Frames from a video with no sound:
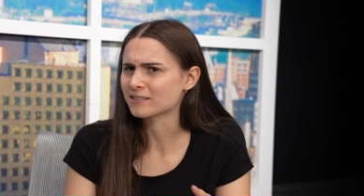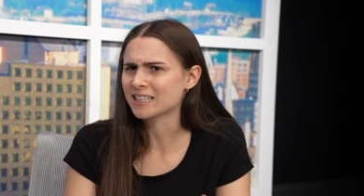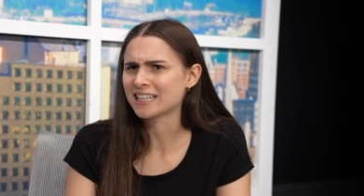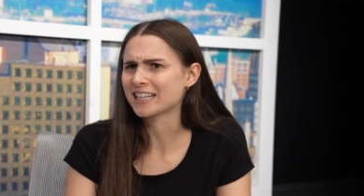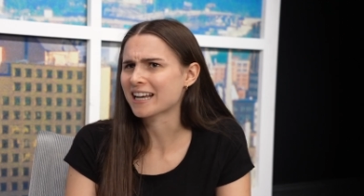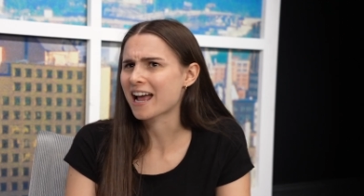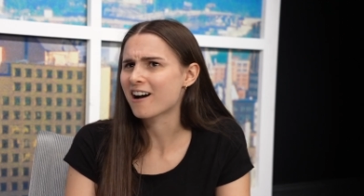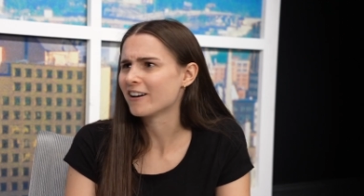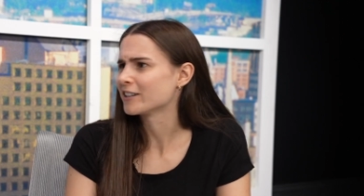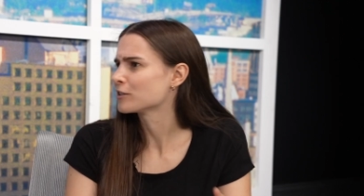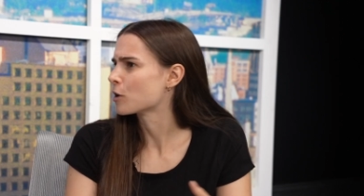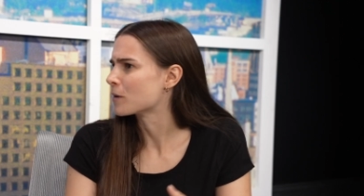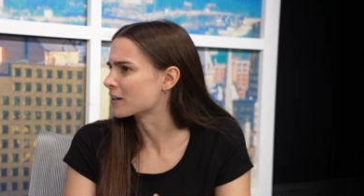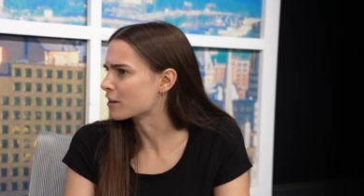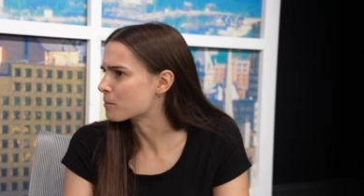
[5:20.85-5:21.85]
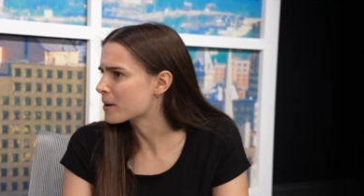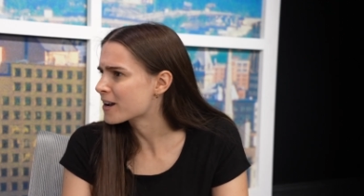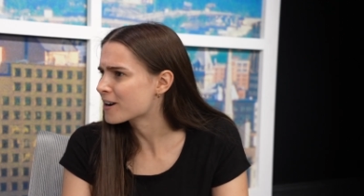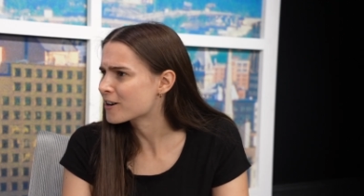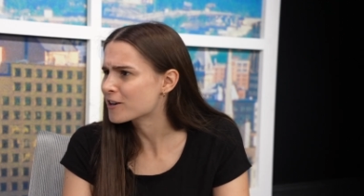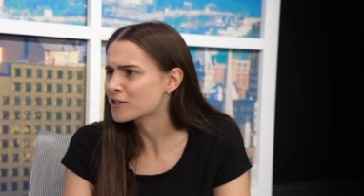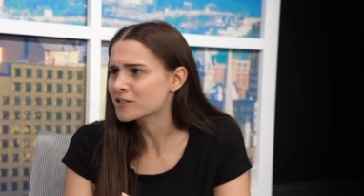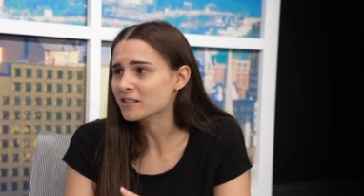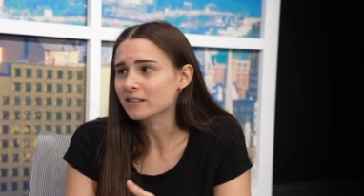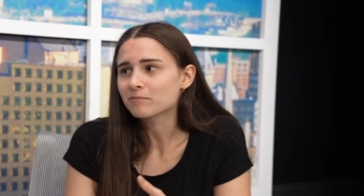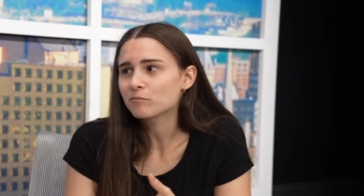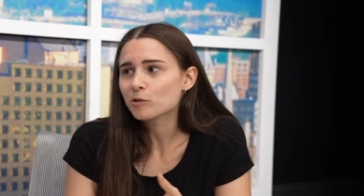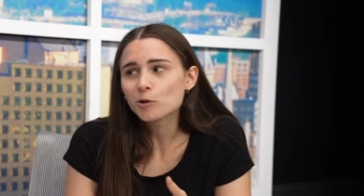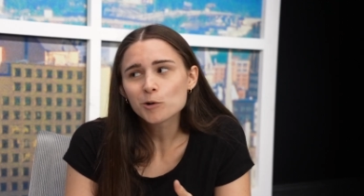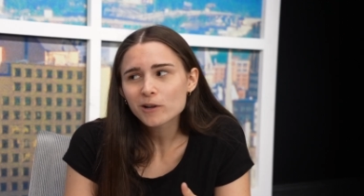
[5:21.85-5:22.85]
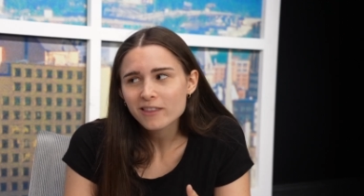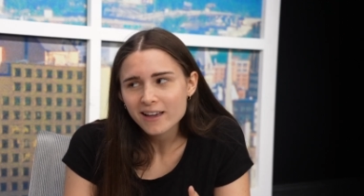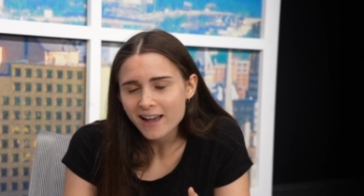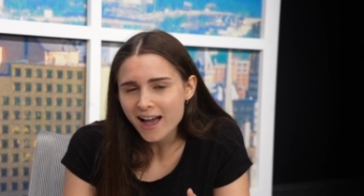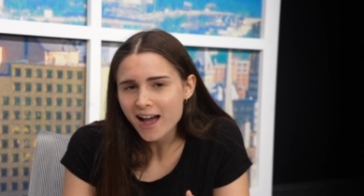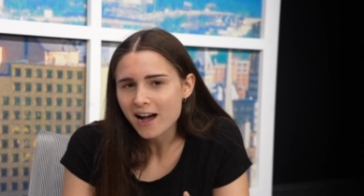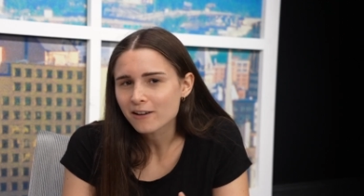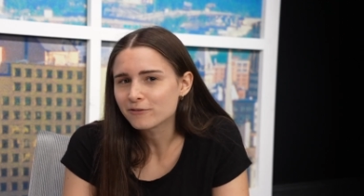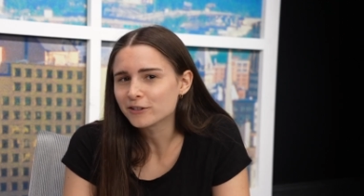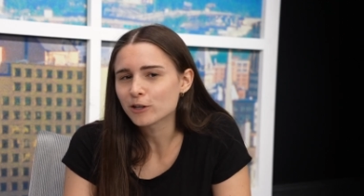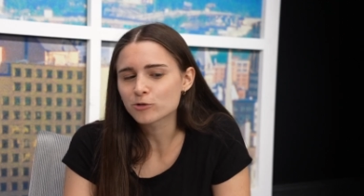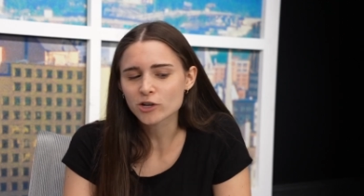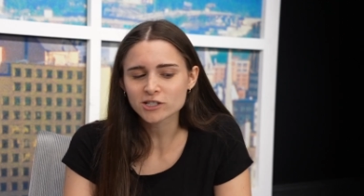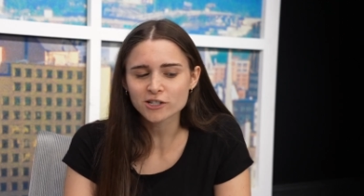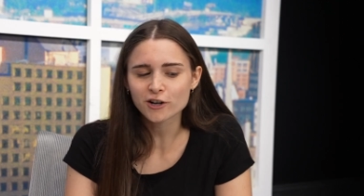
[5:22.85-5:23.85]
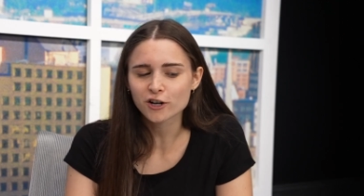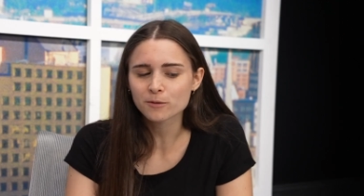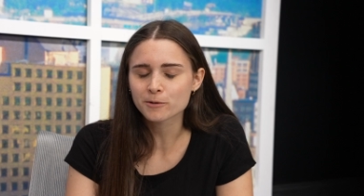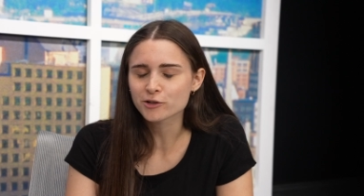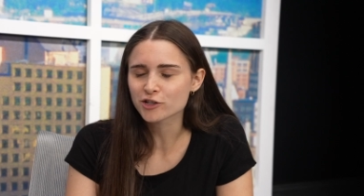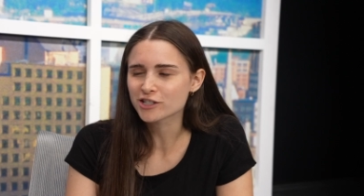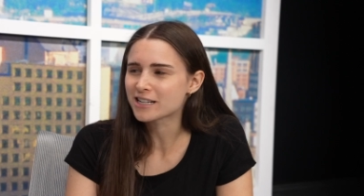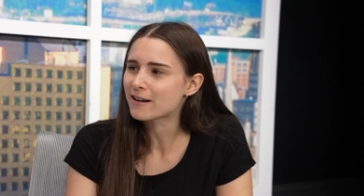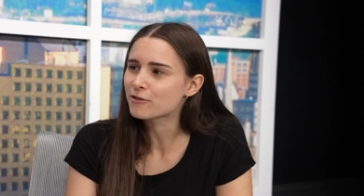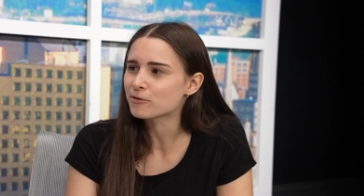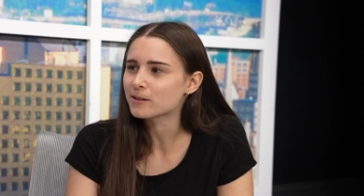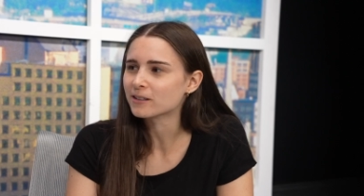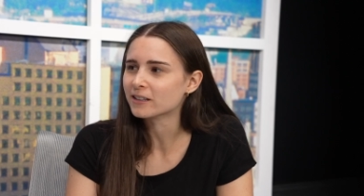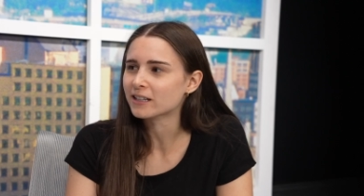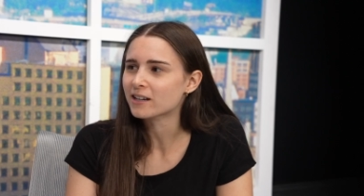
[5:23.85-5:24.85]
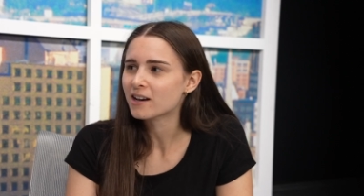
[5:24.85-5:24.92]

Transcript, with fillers: Keenan Allen going to the Bears. Like, who do they have? You know, Justin Herbert just never really